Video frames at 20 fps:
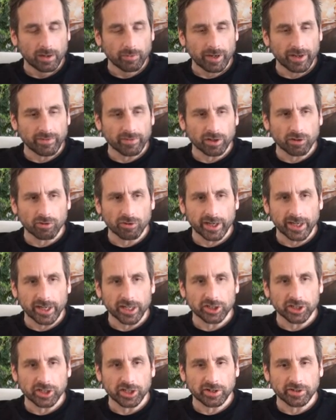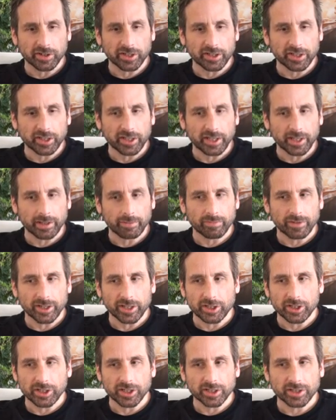we have a great engineering team
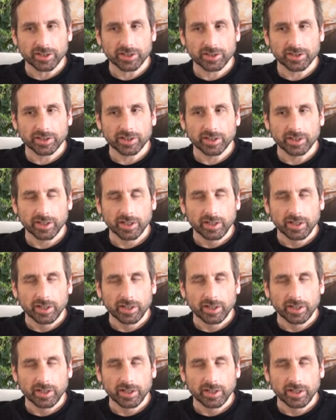that just